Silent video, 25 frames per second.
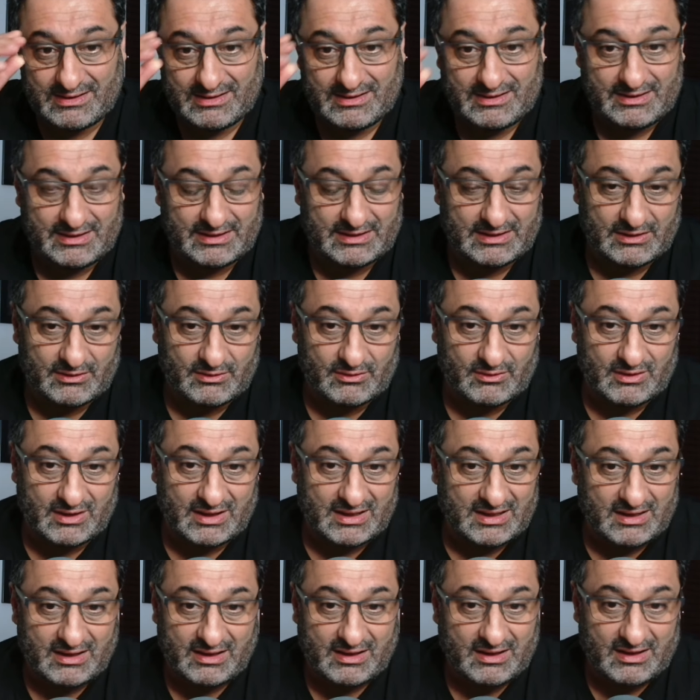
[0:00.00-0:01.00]
You
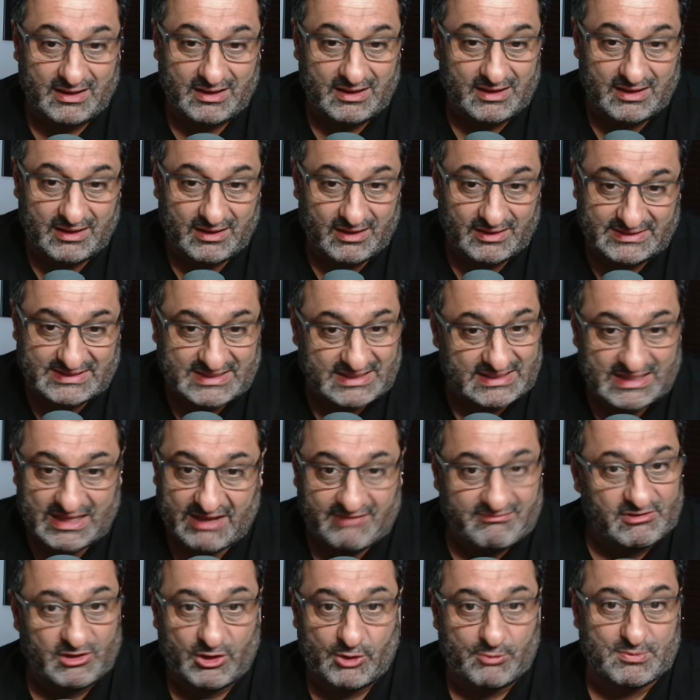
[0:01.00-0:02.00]
know, I didn't
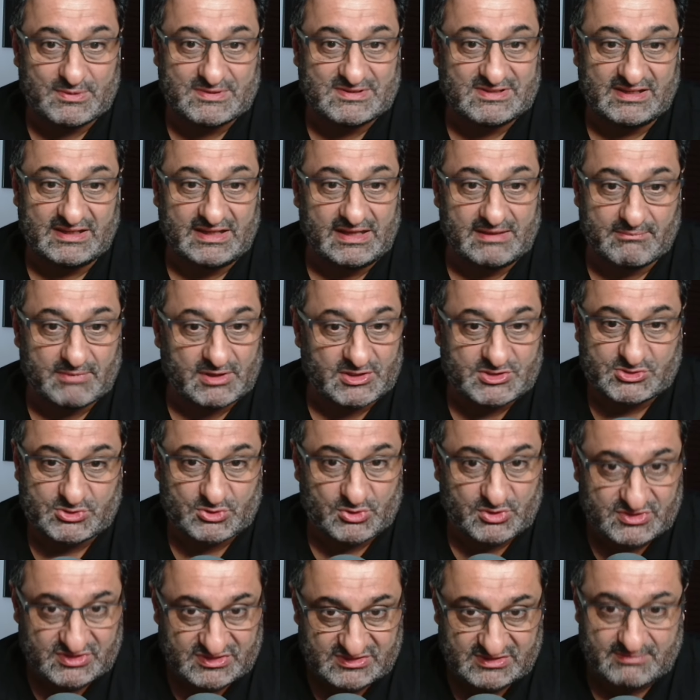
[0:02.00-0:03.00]
have Lopetegui in my
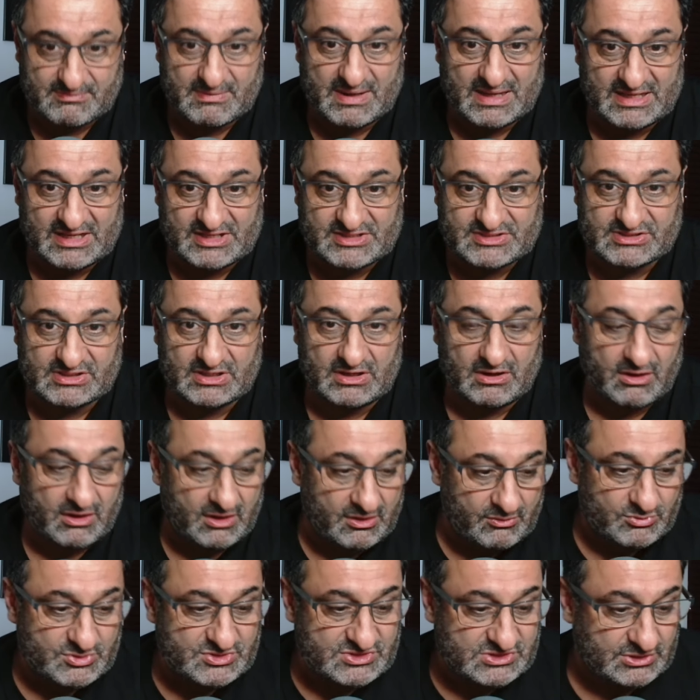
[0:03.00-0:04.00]
choice as a manager.
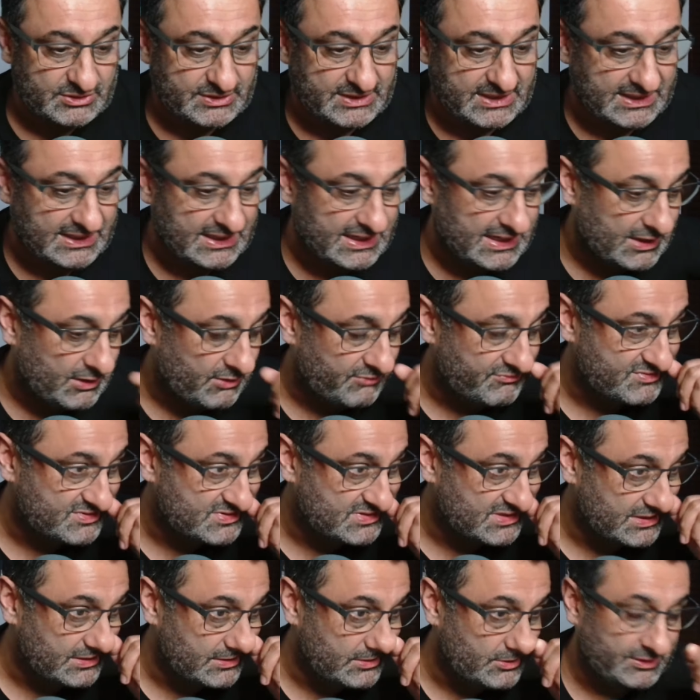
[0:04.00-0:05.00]
I was looking at,
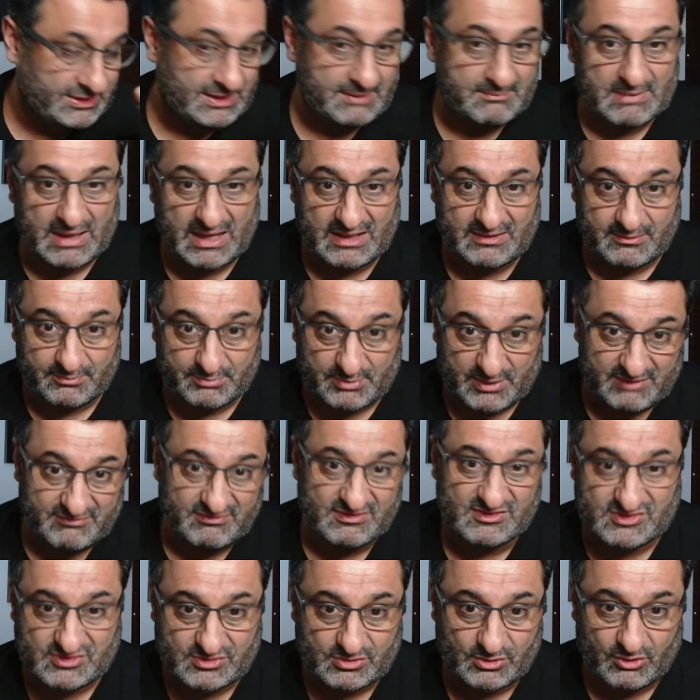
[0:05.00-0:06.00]
obviously, looking back the
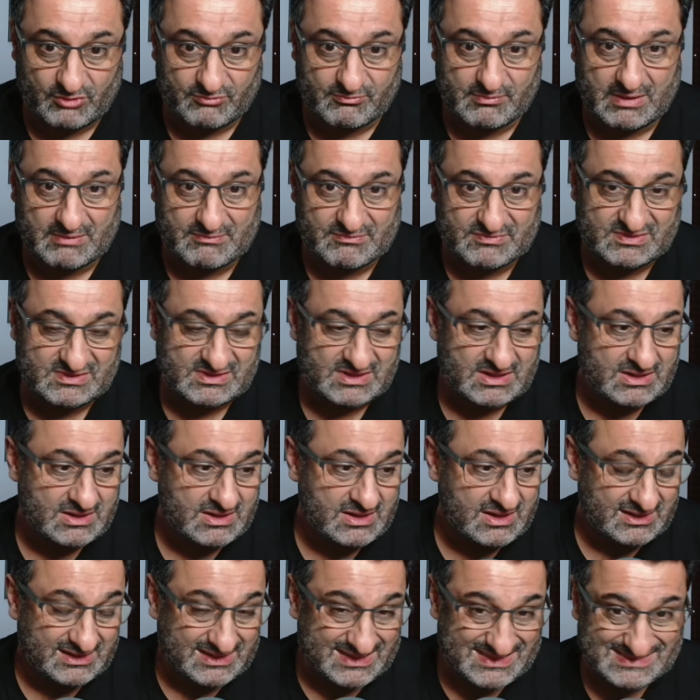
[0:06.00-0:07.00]
previous 12 months,
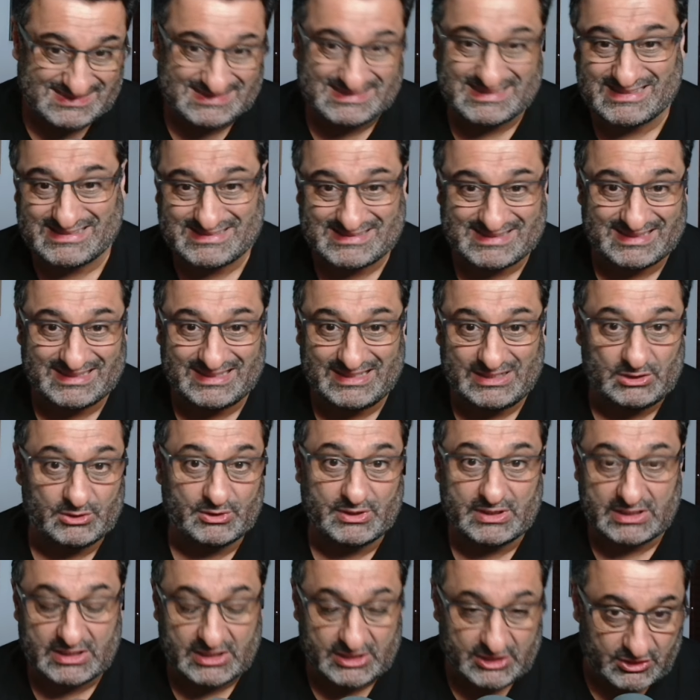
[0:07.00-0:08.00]
consistently
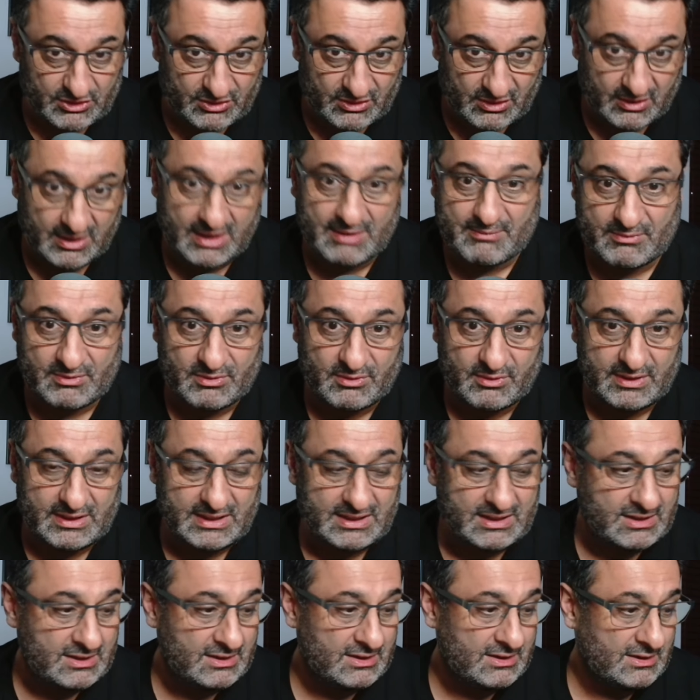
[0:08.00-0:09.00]
looking at Unai
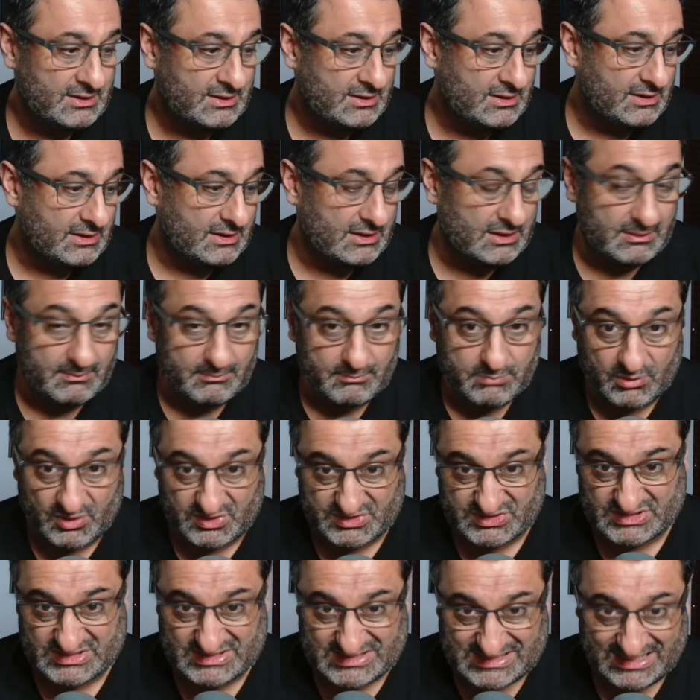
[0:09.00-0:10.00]
Emery,
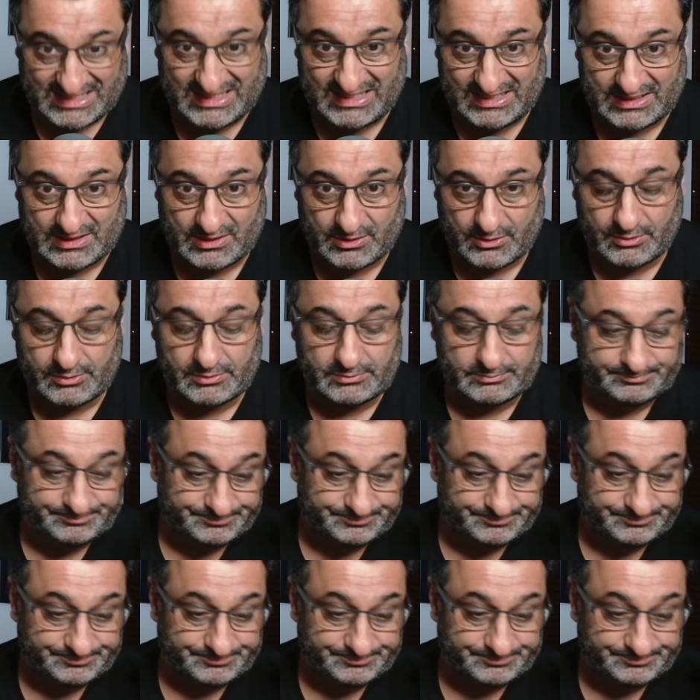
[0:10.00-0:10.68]
Pochettino,